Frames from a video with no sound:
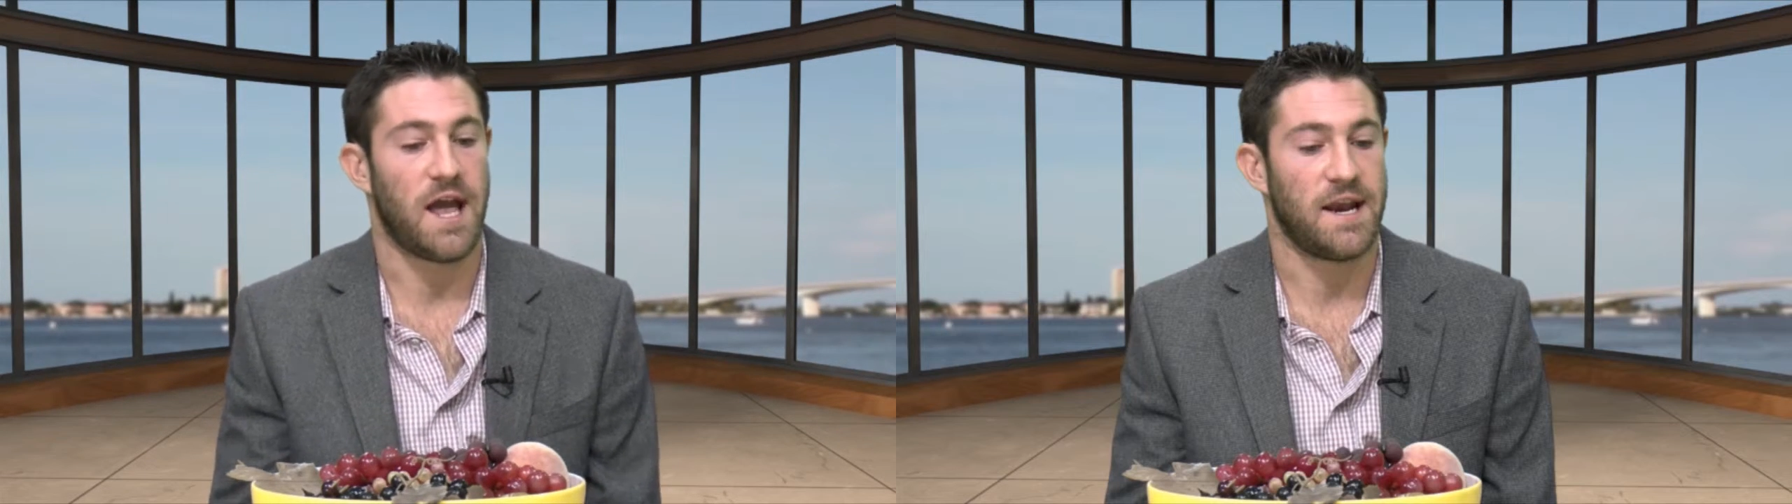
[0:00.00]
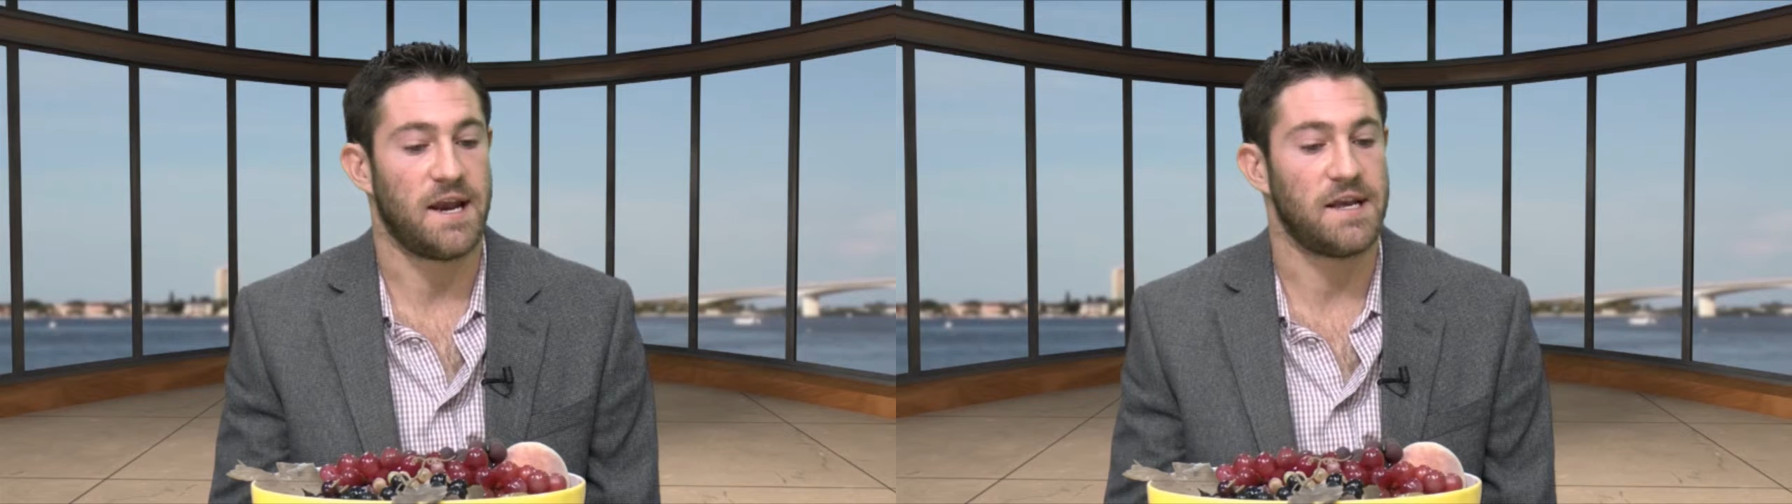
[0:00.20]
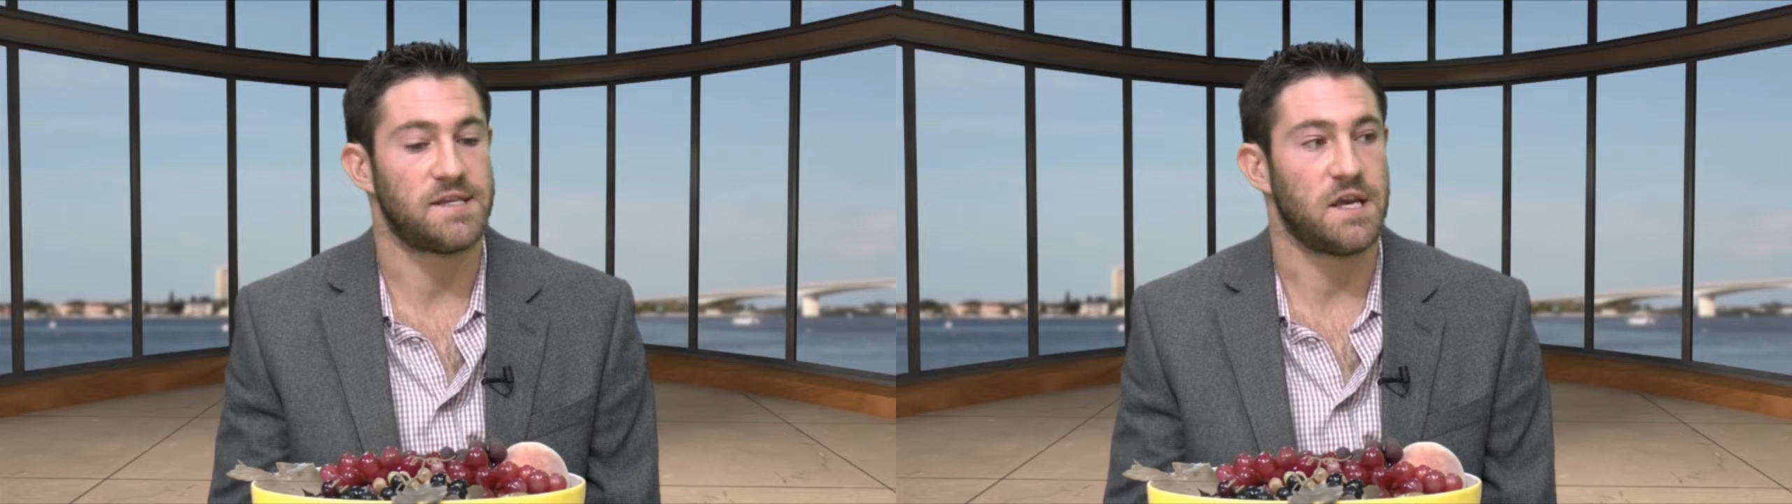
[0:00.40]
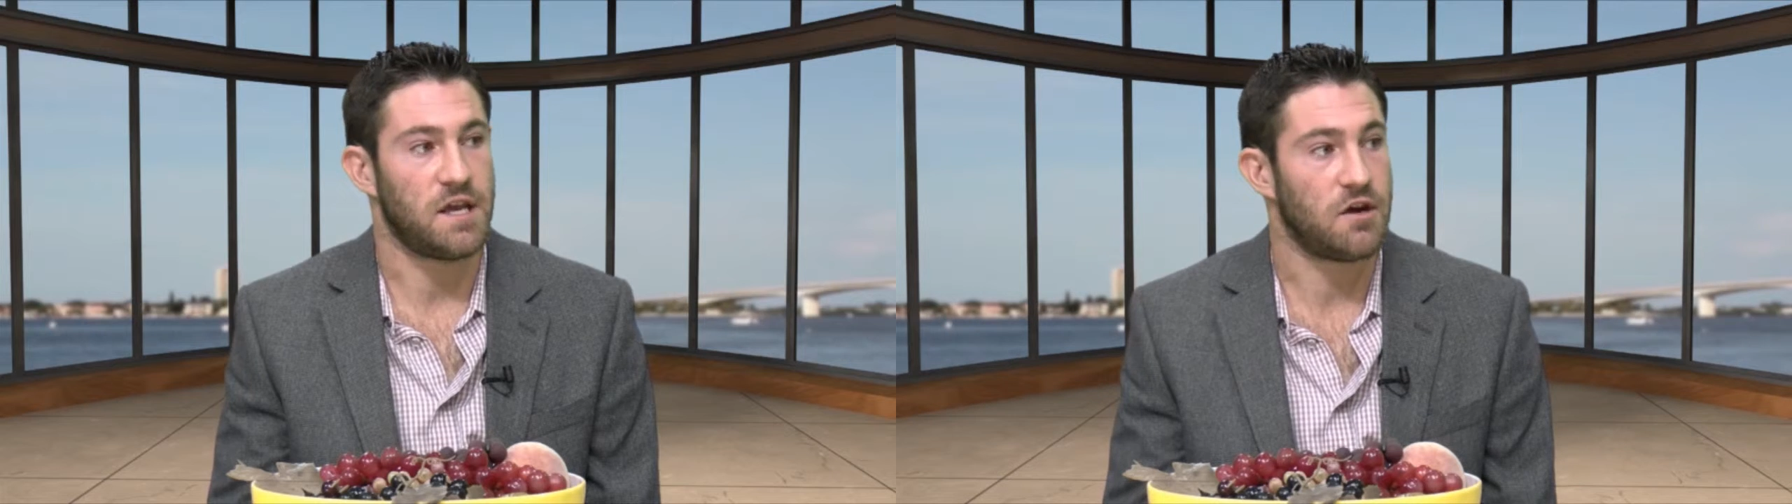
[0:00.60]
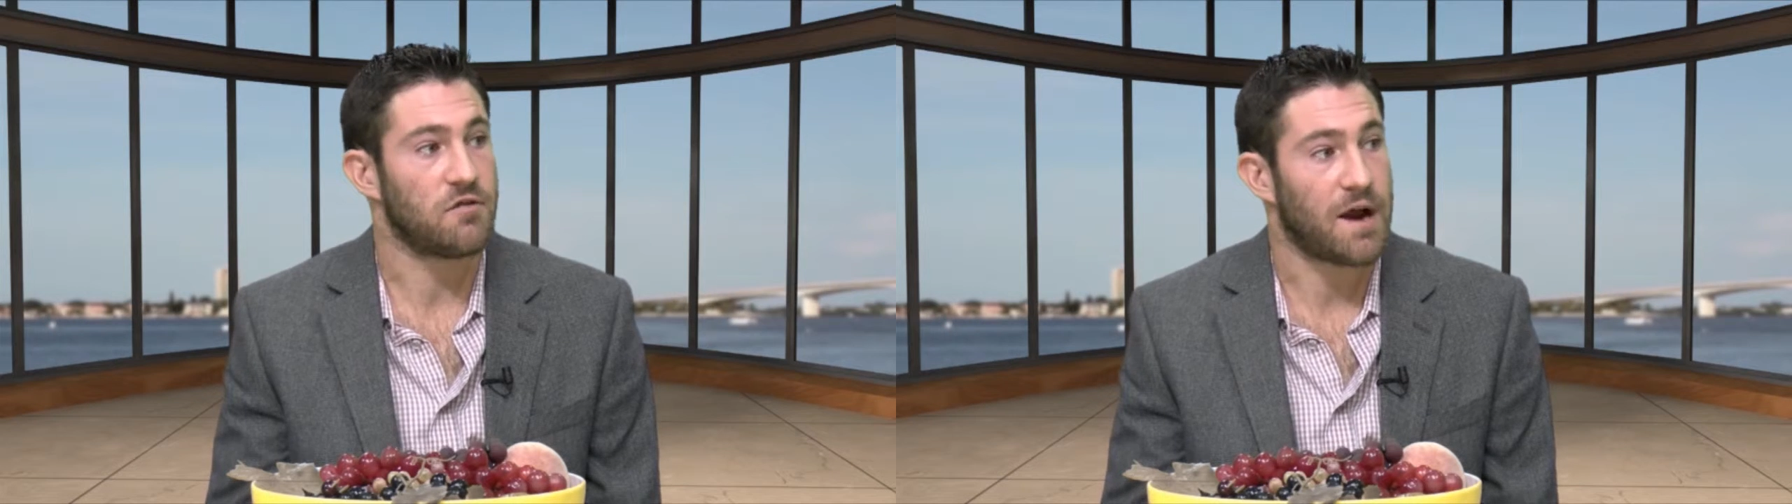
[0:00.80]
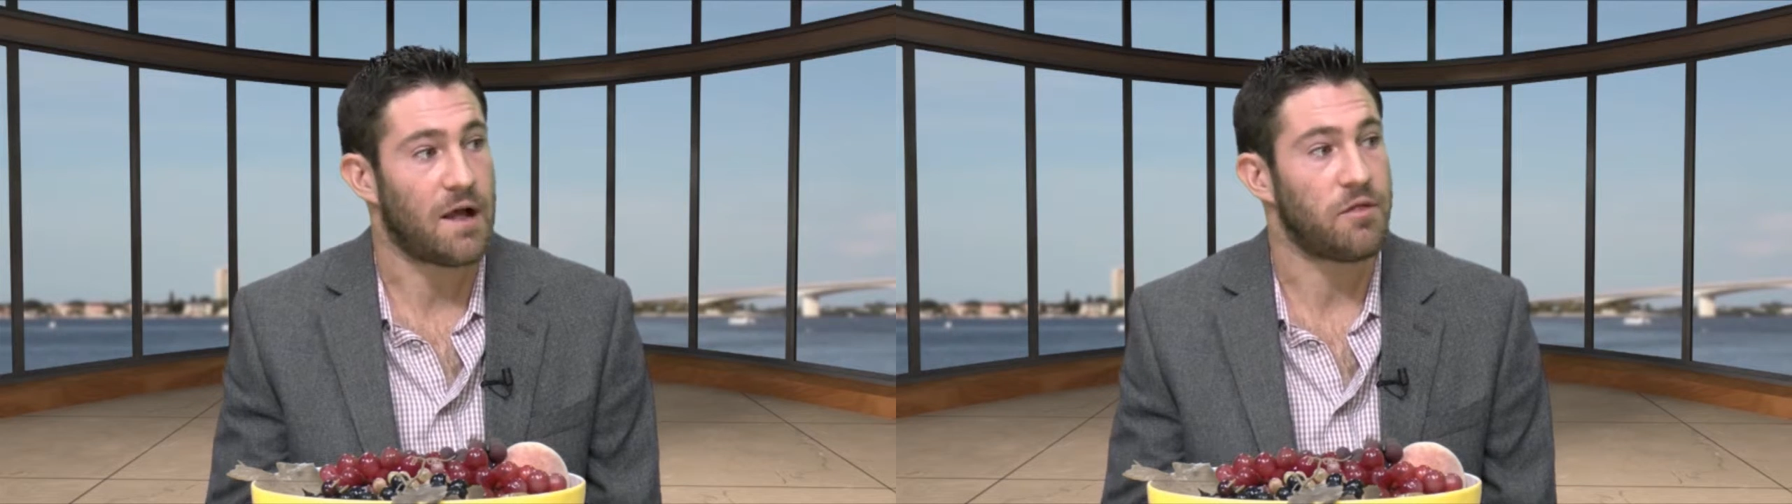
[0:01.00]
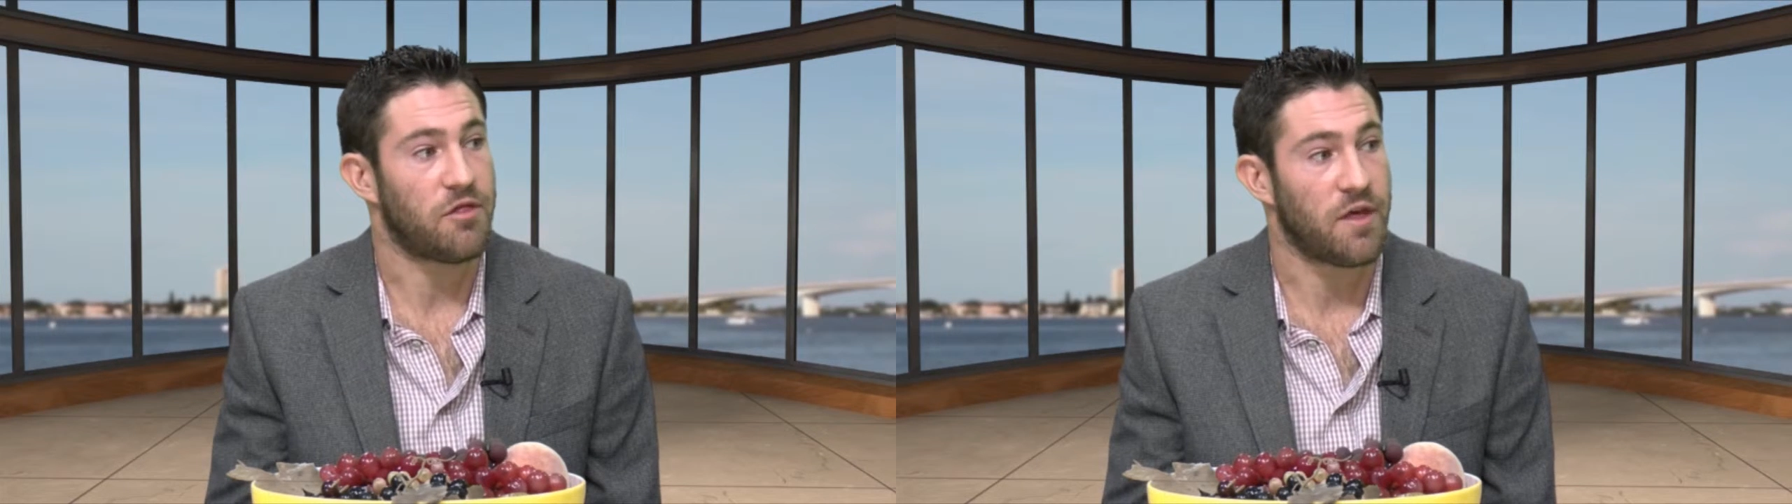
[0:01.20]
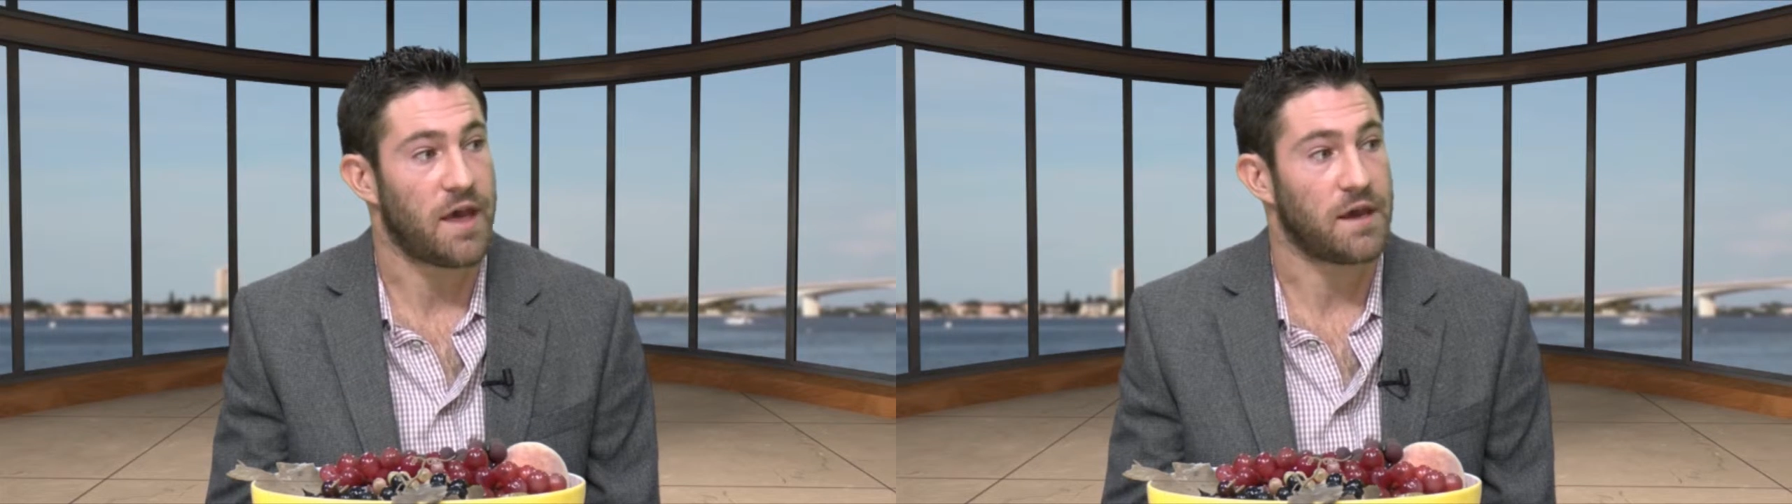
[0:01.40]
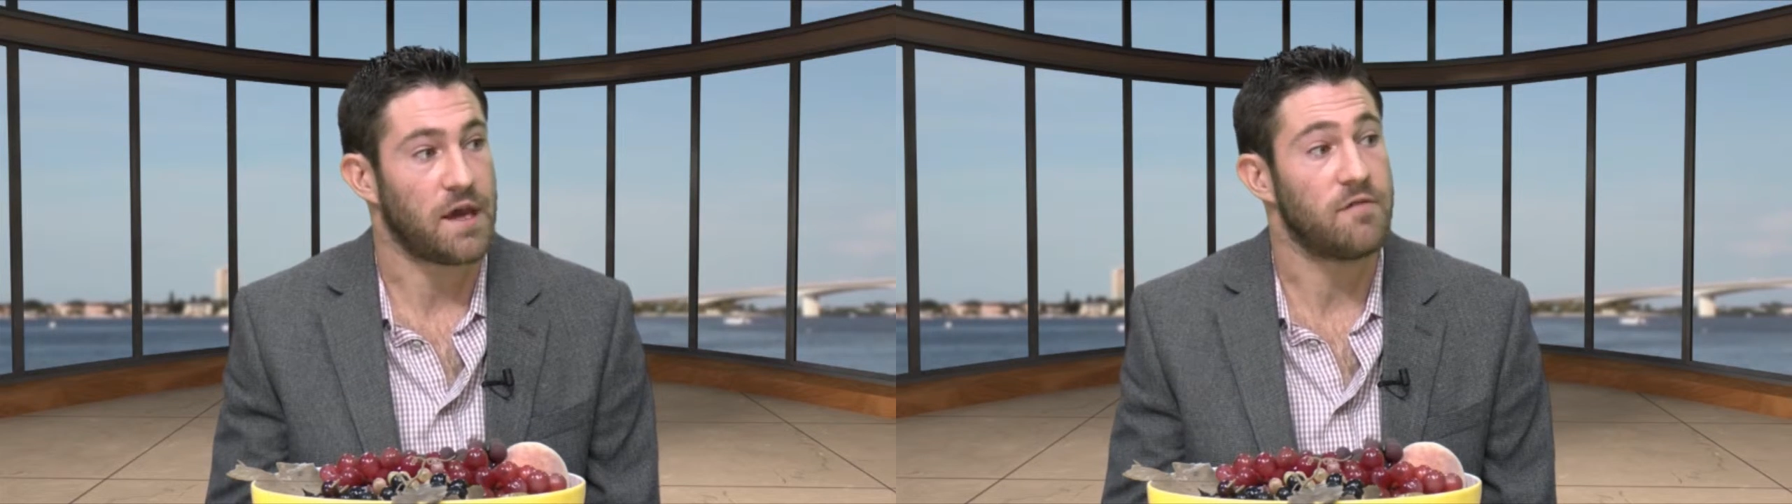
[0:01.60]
and it is a year round thing.